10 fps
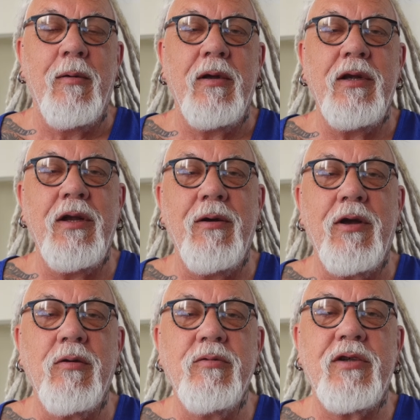You know, he
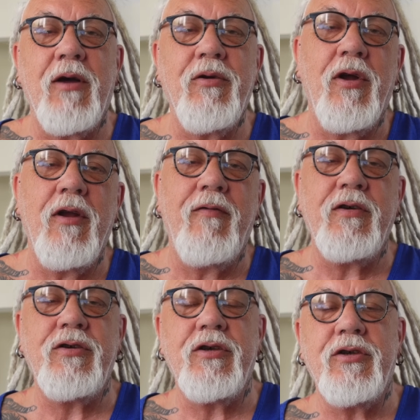comes down all
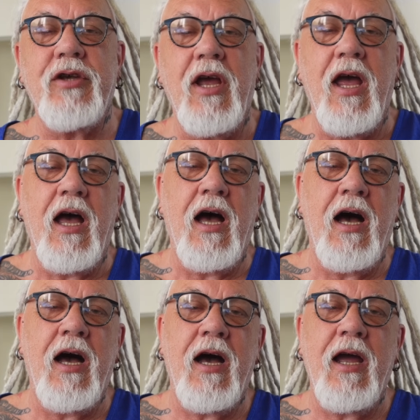officious.
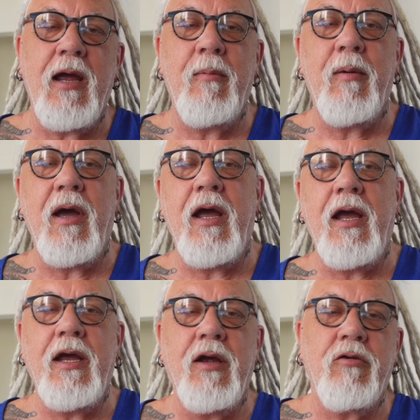I'm
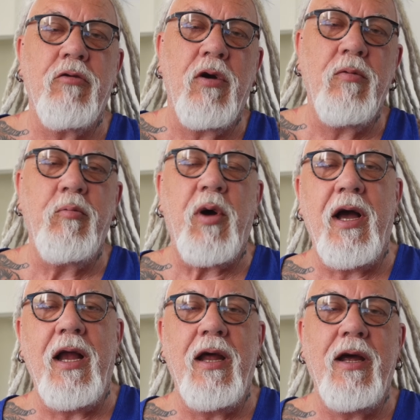a drone
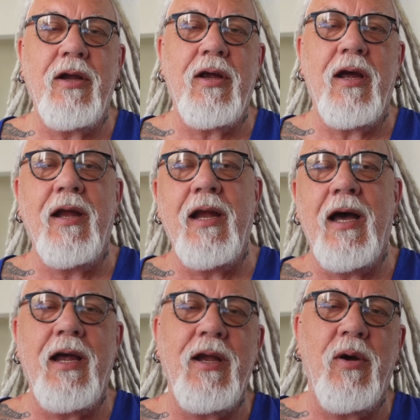pilot and
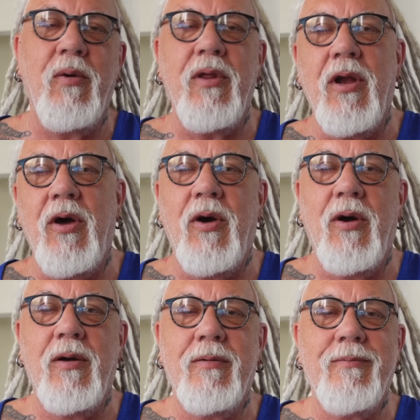I know the
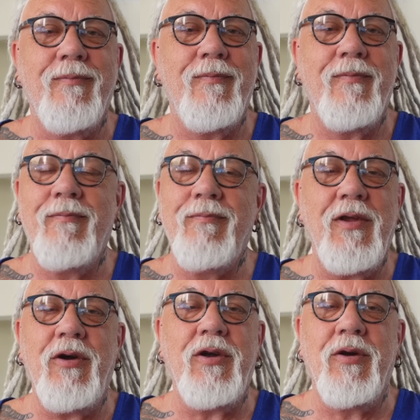law.
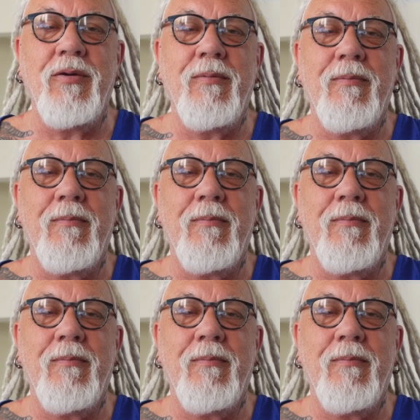No, he don't.